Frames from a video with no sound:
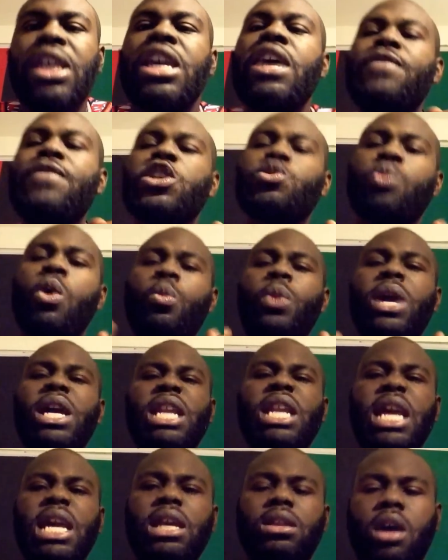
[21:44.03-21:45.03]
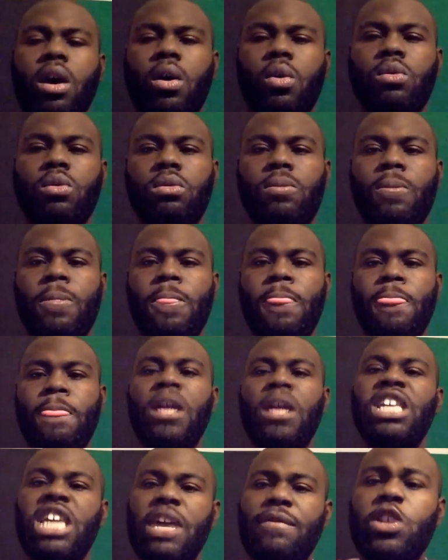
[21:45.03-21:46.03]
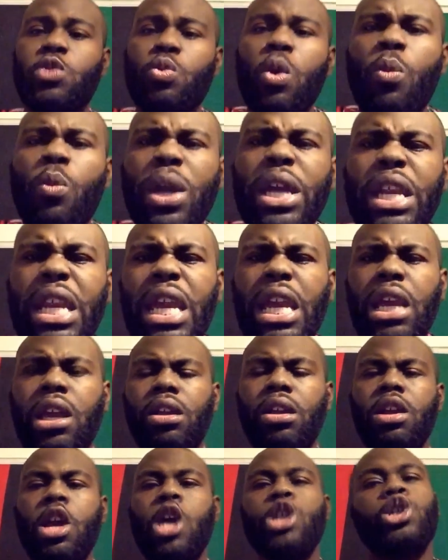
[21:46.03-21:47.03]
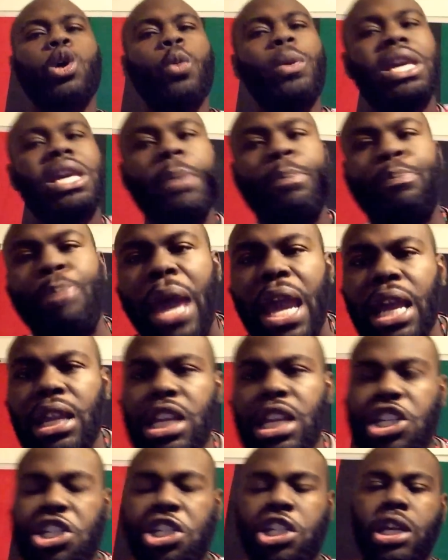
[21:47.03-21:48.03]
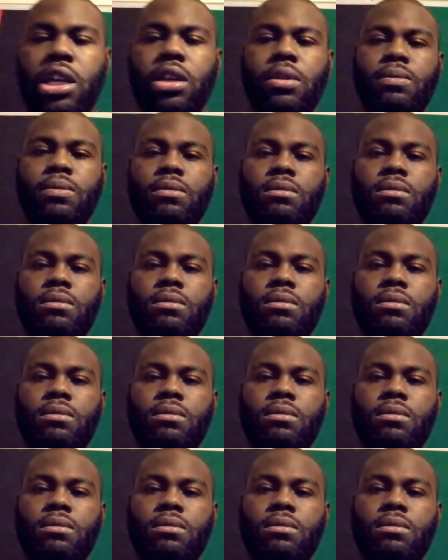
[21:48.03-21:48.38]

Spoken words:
Give us what we need, though. Give us what we need so we can bang this shit.